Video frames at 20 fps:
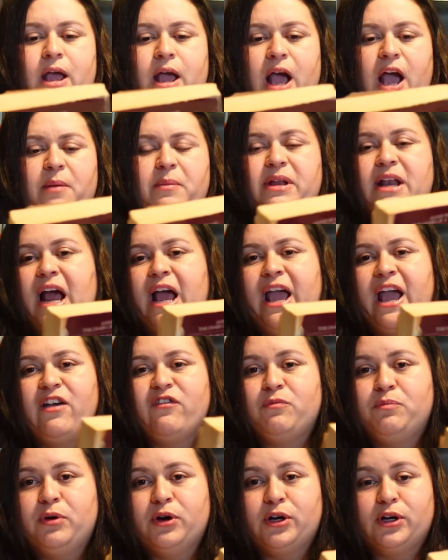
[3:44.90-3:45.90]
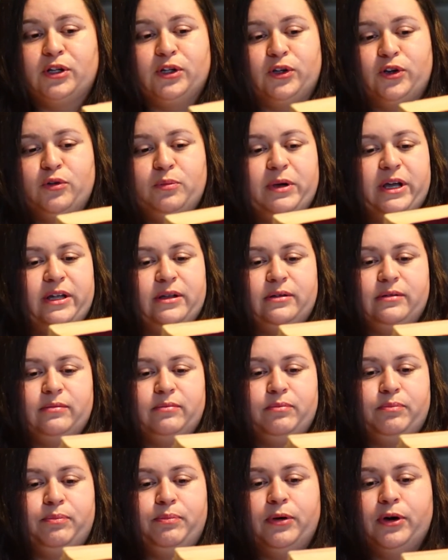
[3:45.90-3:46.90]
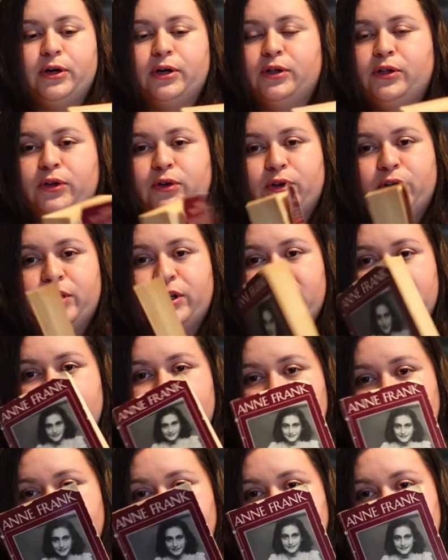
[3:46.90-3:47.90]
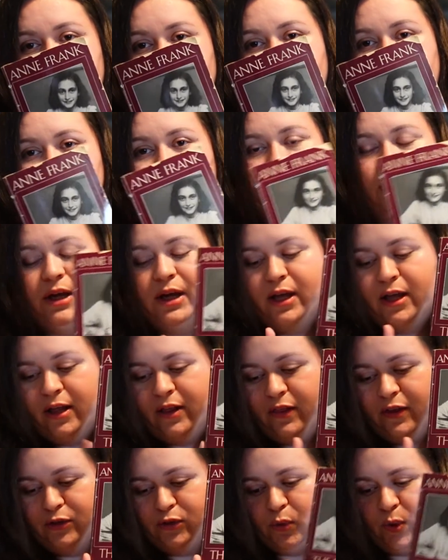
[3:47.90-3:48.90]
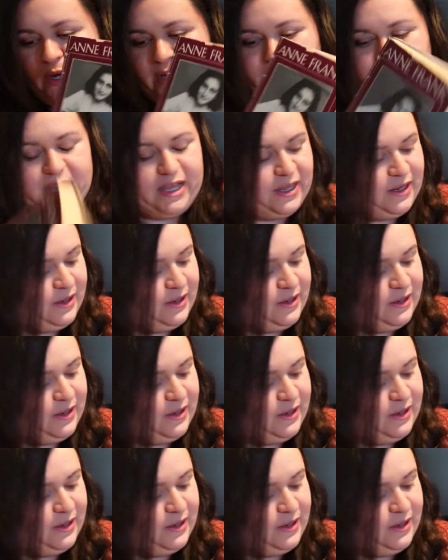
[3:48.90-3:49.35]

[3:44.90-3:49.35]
I mean, I have book glue, but book glue couldn't even save this one.